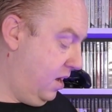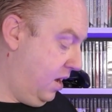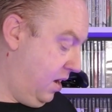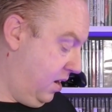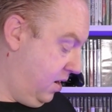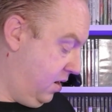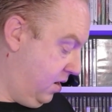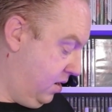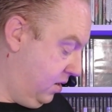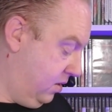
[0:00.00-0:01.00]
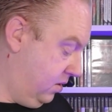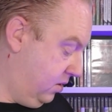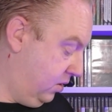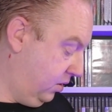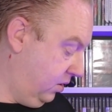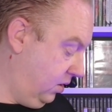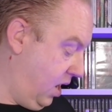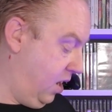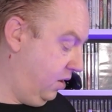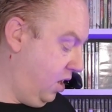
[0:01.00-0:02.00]
And
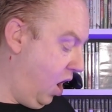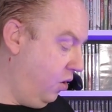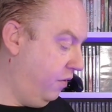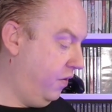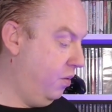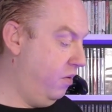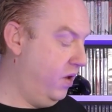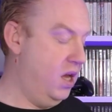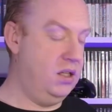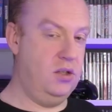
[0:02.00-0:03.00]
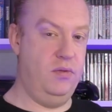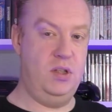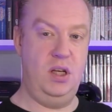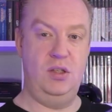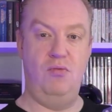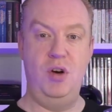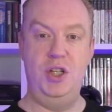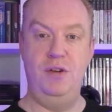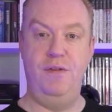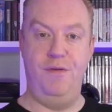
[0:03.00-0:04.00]
yeah, the only thing with it is obviously it's a
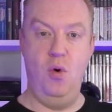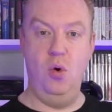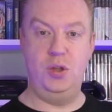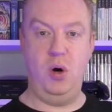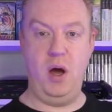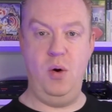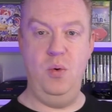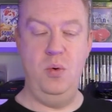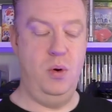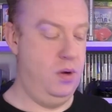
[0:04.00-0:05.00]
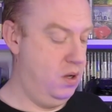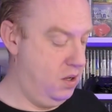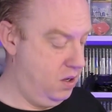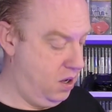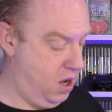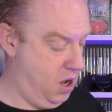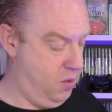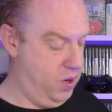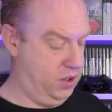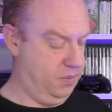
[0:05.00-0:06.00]
Region 4 title, uh,
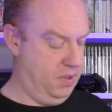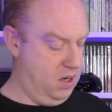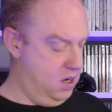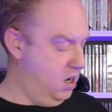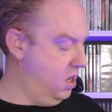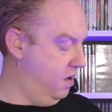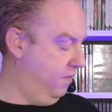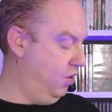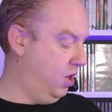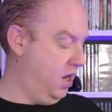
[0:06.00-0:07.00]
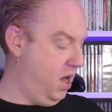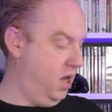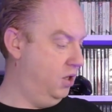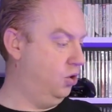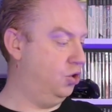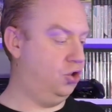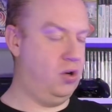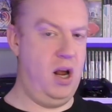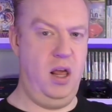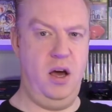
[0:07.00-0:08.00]
which I believe looking at it is
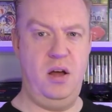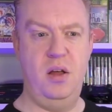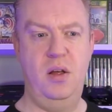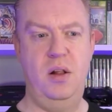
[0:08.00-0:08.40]
Australia.